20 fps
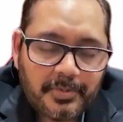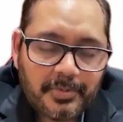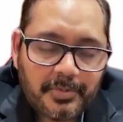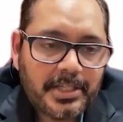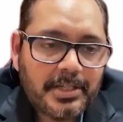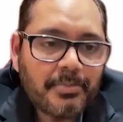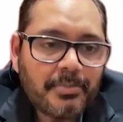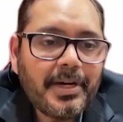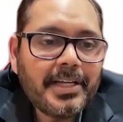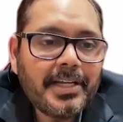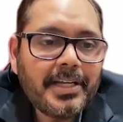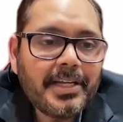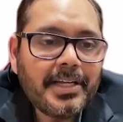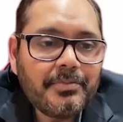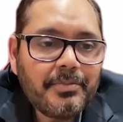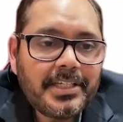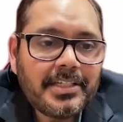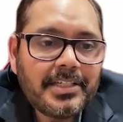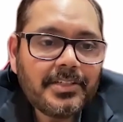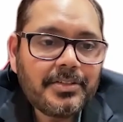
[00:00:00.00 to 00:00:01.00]
week by
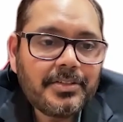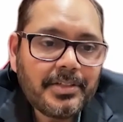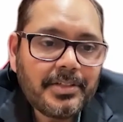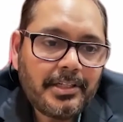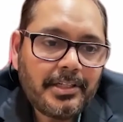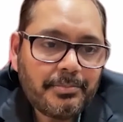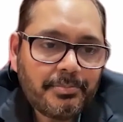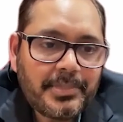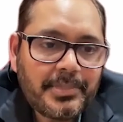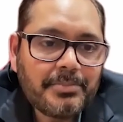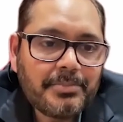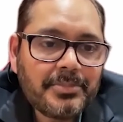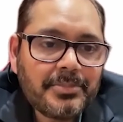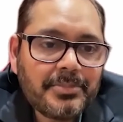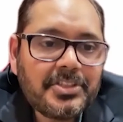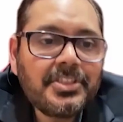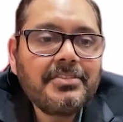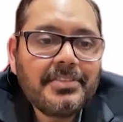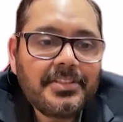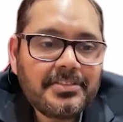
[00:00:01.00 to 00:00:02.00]
week, to help them
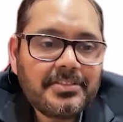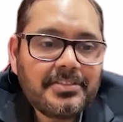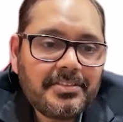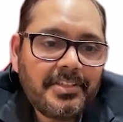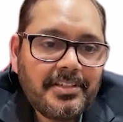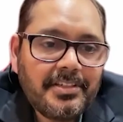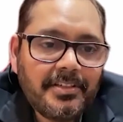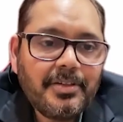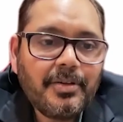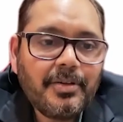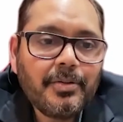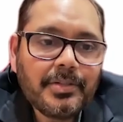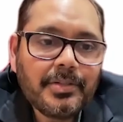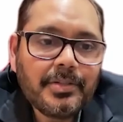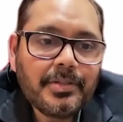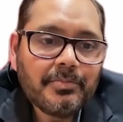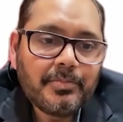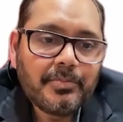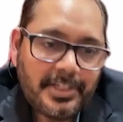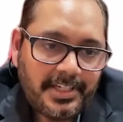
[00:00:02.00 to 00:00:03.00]
achieve their 3-year goal
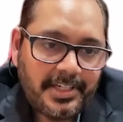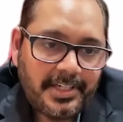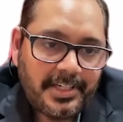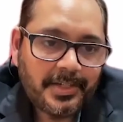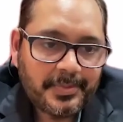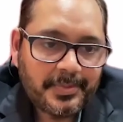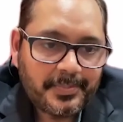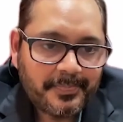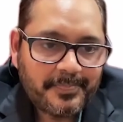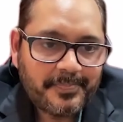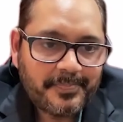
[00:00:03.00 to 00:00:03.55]
in 1 year.